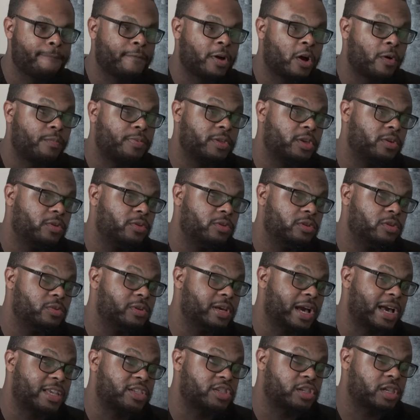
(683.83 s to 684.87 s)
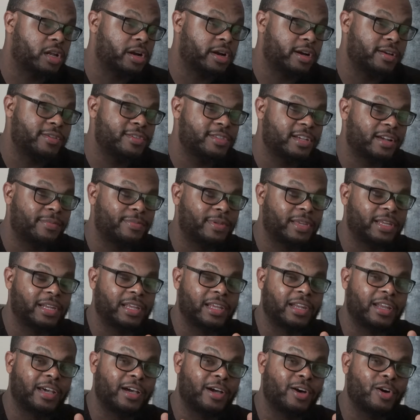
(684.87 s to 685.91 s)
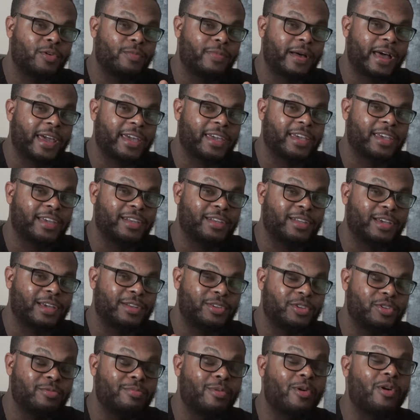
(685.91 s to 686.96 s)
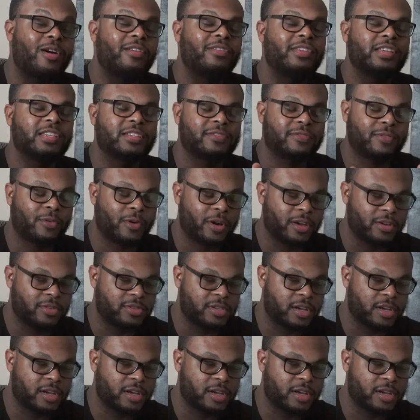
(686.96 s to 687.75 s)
Hope you, you guys learned something and I hope I can uh, do more of these for you.